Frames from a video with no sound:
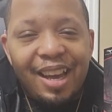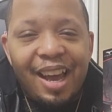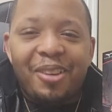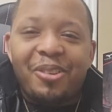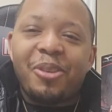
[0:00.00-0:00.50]

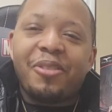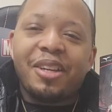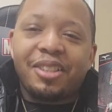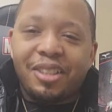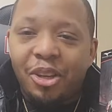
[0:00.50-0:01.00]
I don't know if I
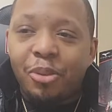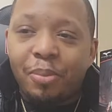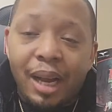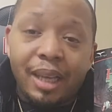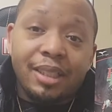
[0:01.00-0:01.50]
should tell you,
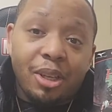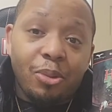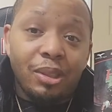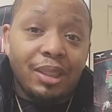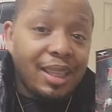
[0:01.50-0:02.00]
but I can tell
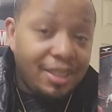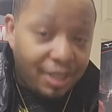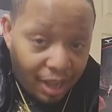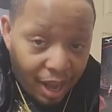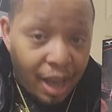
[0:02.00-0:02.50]
you one thing. He's
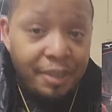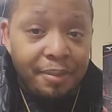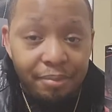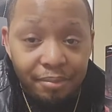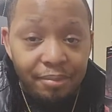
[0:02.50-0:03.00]
a
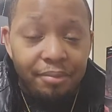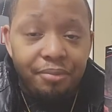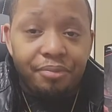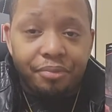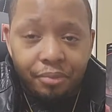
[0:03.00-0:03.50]
god.
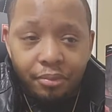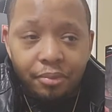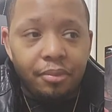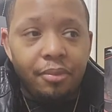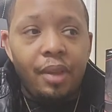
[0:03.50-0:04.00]

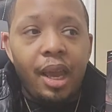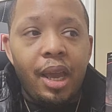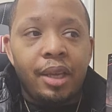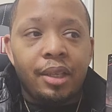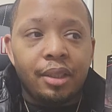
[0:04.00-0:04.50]

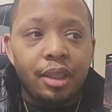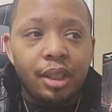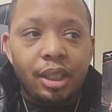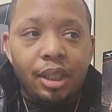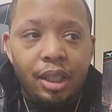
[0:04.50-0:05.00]
And
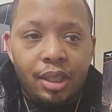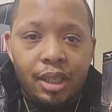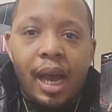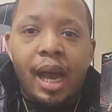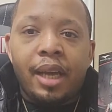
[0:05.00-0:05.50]
he
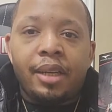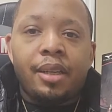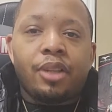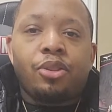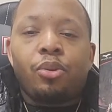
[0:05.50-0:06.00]
died
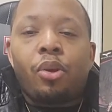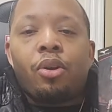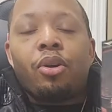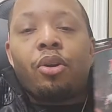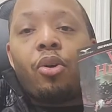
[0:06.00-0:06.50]
not too
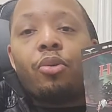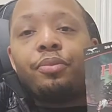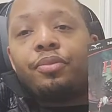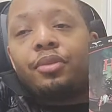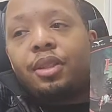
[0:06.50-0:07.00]
long ago.
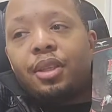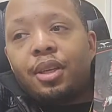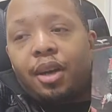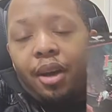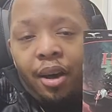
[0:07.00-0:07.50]

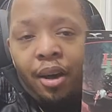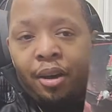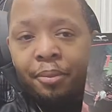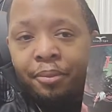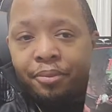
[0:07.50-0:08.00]

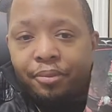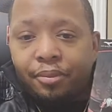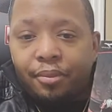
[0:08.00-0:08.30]
Um,